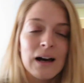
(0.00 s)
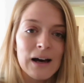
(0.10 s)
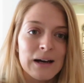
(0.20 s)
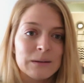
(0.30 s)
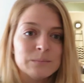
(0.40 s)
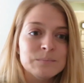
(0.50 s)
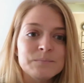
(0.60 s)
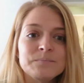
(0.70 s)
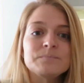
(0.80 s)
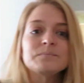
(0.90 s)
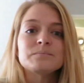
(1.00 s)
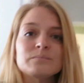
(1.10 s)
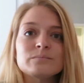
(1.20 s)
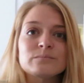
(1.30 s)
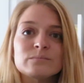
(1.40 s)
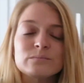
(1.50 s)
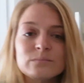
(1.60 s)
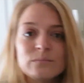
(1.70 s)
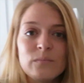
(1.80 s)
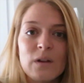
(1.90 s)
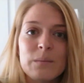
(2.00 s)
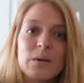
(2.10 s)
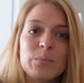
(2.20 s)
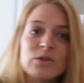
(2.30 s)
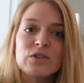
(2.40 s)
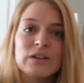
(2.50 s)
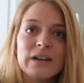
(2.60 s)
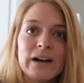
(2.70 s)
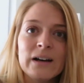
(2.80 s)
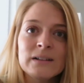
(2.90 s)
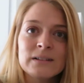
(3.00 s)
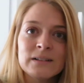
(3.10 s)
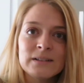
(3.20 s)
I'm gonna put you here.